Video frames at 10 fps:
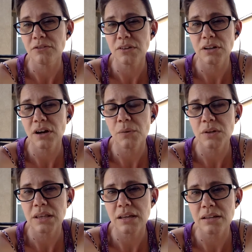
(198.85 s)
to figure out
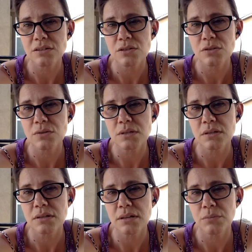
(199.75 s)
what they can do
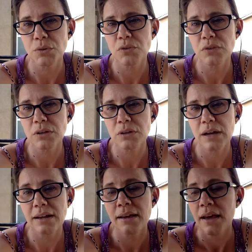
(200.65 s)
to improve their
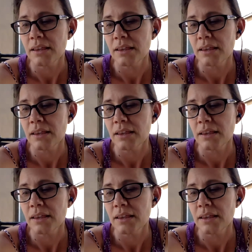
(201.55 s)
grade,